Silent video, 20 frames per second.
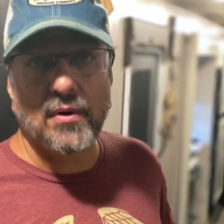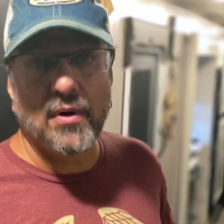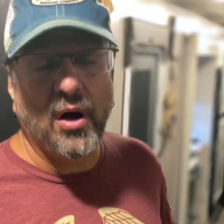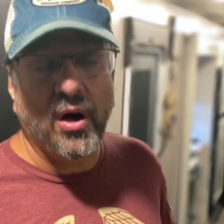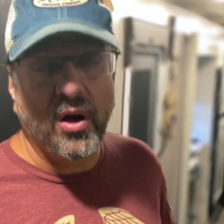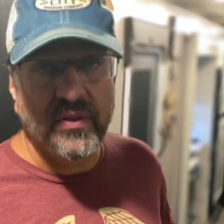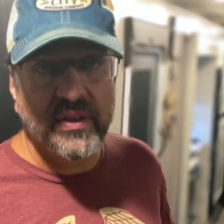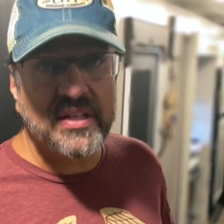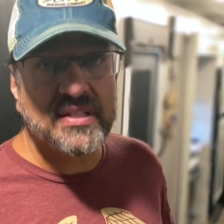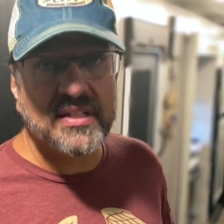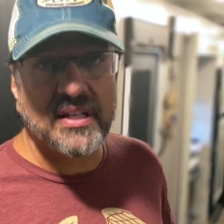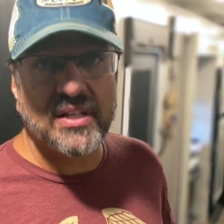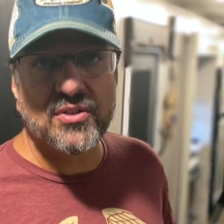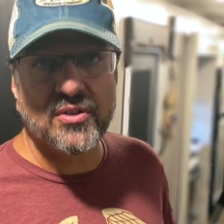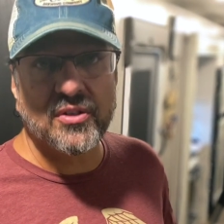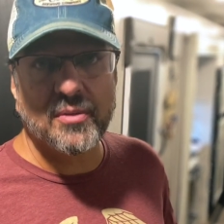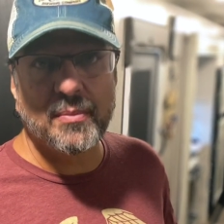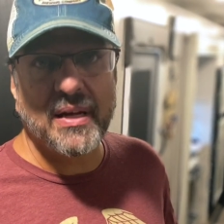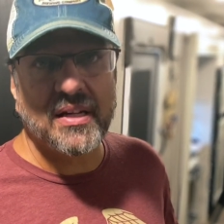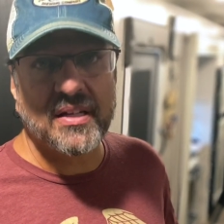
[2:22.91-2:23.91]
All these things are
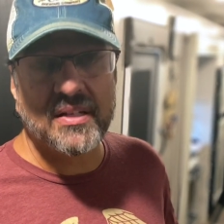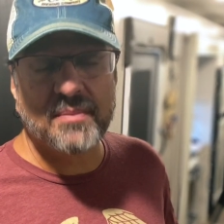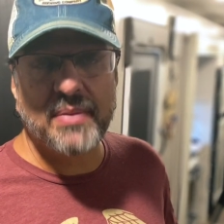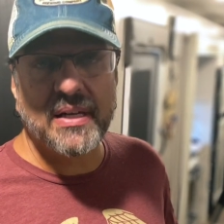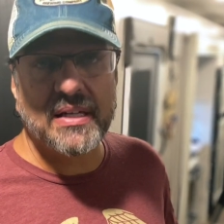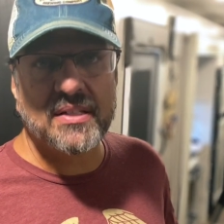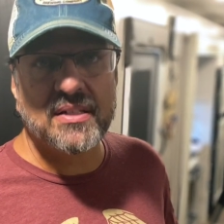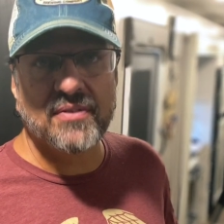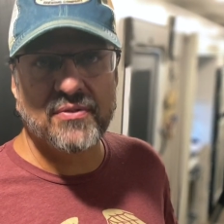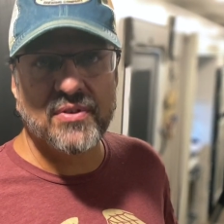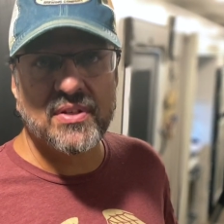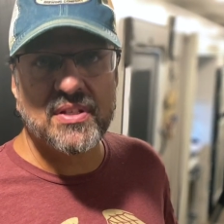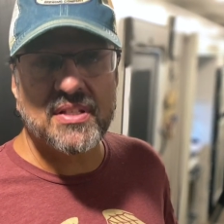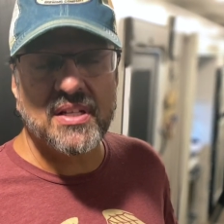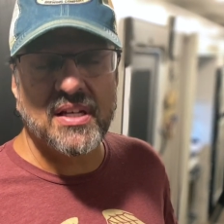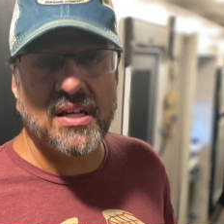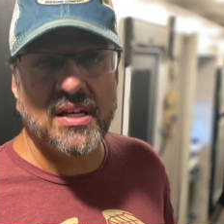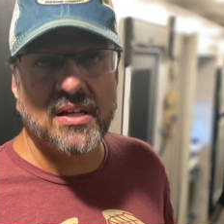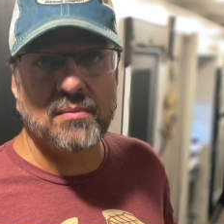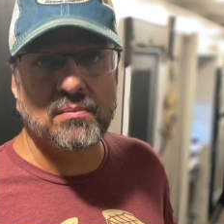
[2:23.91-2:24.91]
going to make a big difference
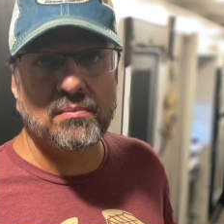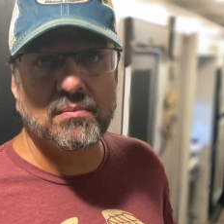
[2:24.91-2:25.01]
in